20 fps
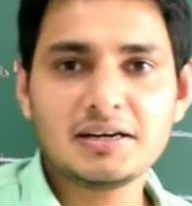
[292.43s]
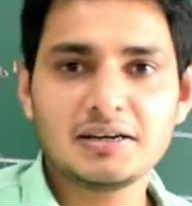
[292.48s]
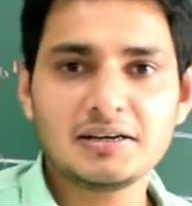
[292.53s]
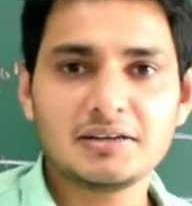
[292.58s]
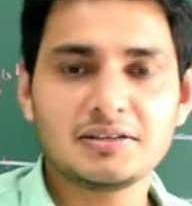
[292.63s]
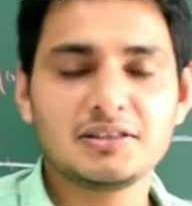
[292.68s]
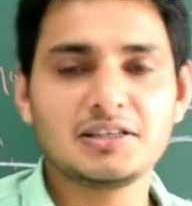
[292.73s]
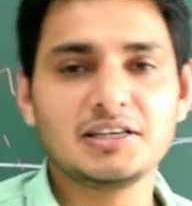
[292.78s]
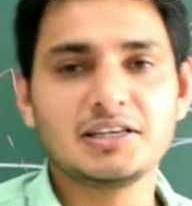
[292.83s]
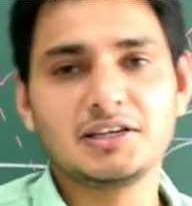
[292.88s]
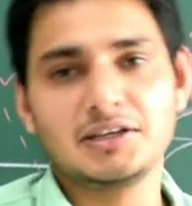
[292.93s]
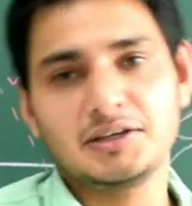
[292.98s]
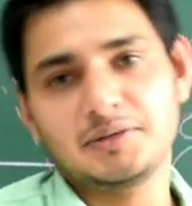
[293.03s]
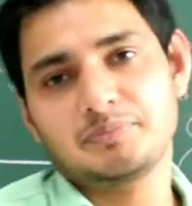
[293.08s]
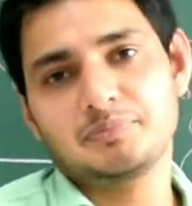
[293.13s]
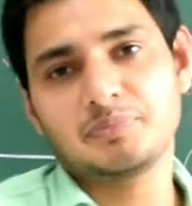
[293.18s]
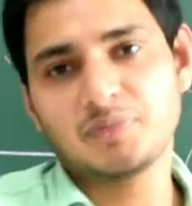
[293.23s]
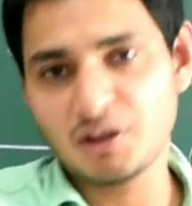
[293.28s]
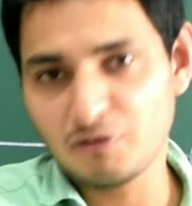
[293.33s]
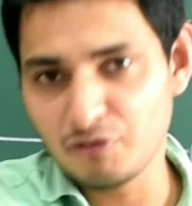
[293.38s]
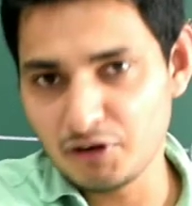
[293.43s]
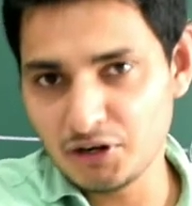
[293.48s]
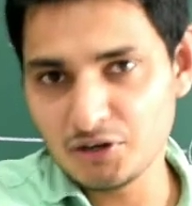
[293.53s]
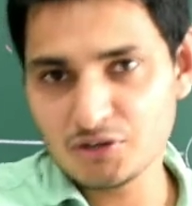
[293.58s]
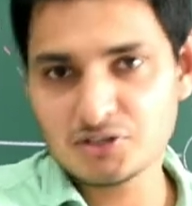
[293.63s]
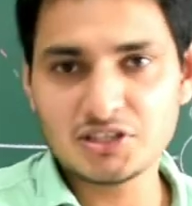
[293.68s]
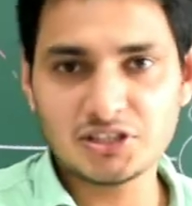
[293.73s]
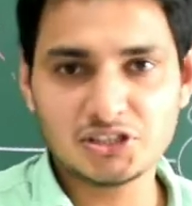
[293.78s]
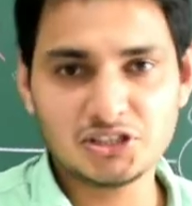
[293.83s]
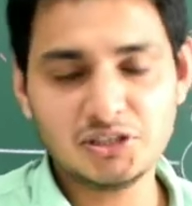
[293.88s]
the video
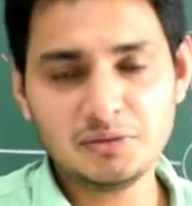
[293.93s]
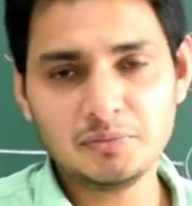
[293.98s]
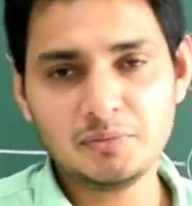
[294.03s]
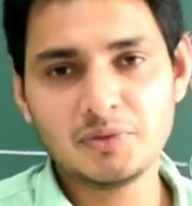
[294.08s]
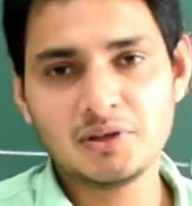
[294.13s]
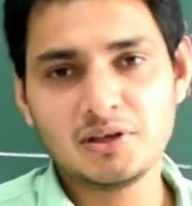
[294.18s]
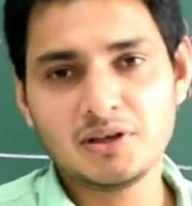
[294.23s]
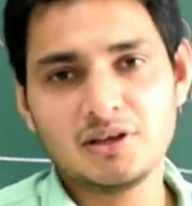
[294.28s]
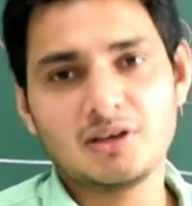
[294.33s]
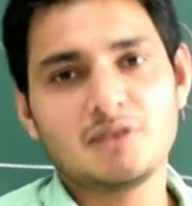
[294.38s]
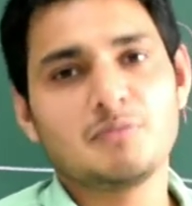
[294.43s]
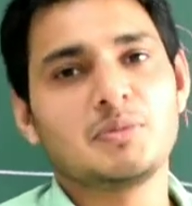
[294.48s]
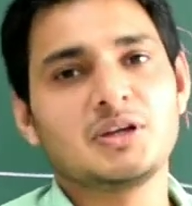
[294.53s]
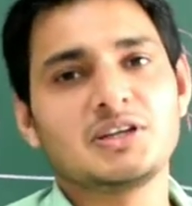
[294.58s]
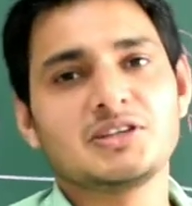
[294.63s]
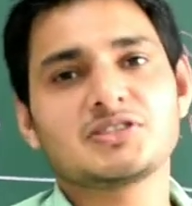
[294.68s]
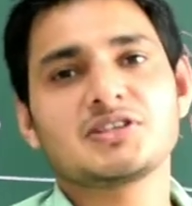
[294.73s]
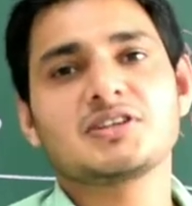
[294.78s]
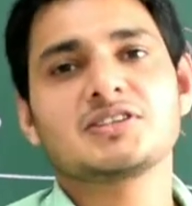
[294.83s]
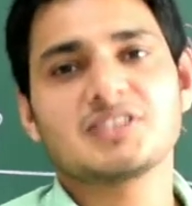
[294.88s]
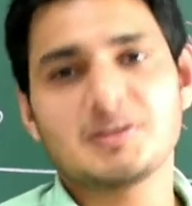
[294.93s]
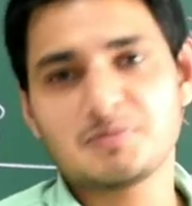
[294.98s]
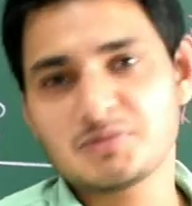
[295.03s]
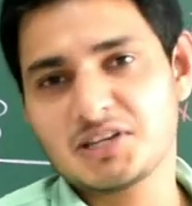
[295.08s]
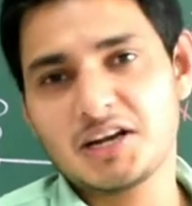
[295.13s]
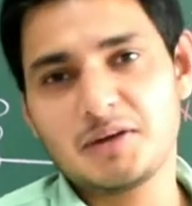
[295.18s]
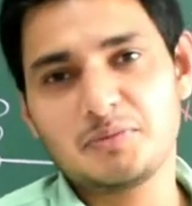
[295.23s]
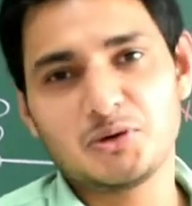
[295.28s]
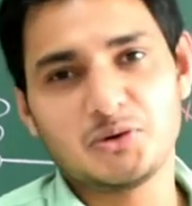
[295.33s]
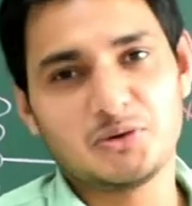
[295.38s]
session, please
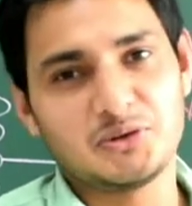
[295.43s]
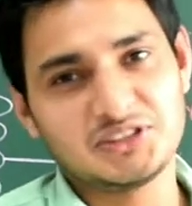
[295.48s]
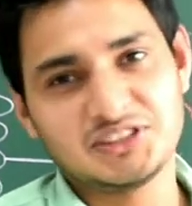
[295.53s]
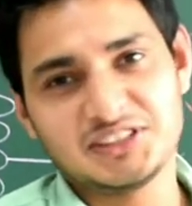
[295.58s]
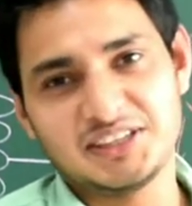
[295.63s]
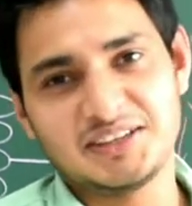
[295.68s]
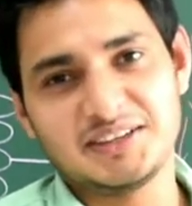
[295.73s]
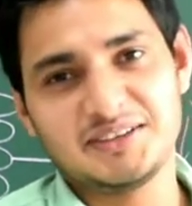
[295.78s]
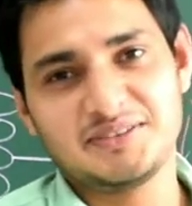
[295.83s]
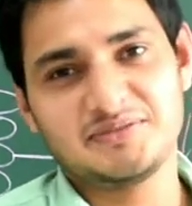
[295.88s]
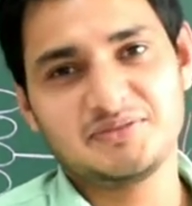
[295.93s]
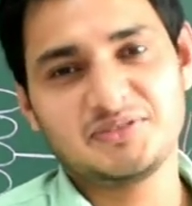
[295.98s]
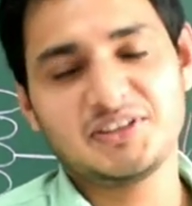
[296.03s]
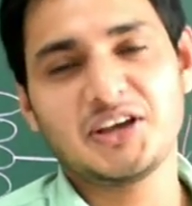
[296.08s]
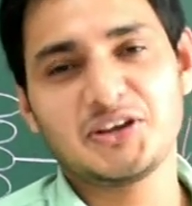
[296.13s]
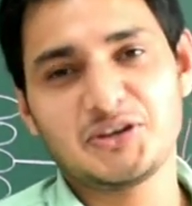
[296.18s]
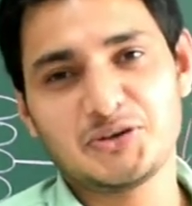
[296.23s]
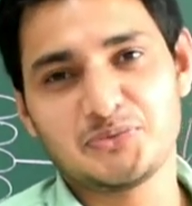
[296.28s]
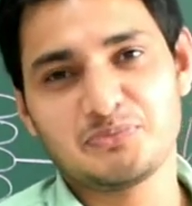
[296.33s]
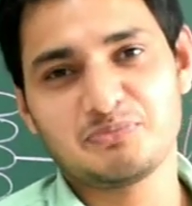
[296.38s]
subscribe to our channel. Thank you.